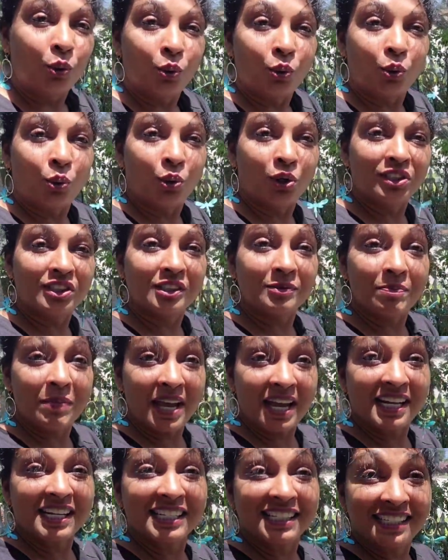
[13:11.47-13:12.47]
Ooh,
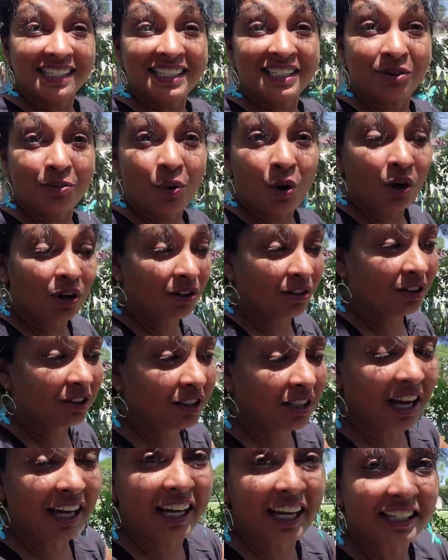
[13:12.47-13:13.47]
smell it needs
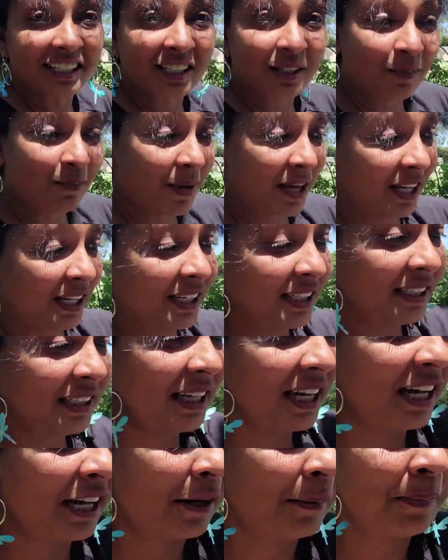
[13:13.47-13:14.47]
waters. I can smell it,
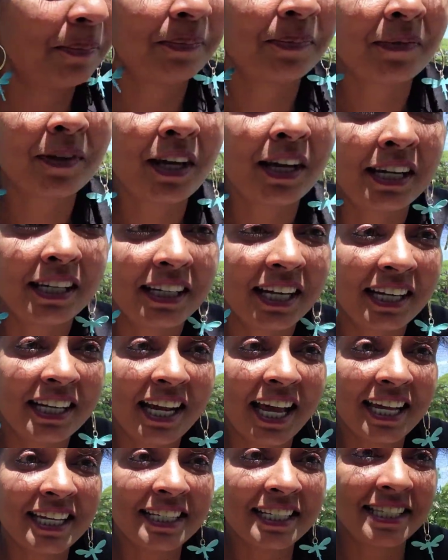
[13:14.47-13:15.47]
um, a
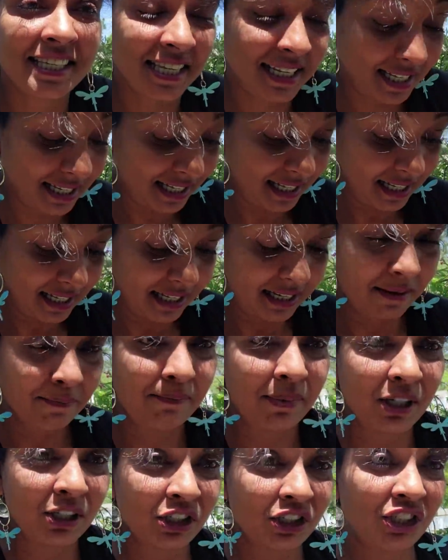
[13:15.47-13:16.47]
nice
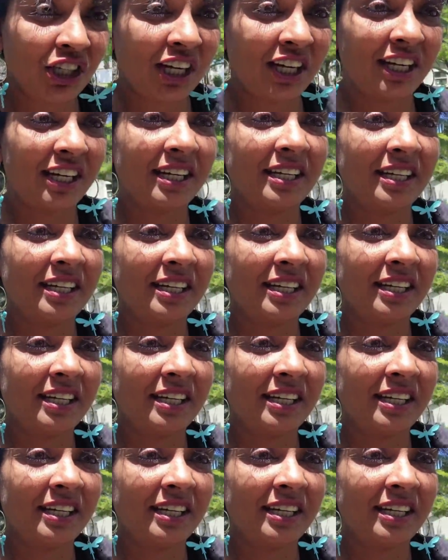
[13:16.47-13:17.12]
bungee.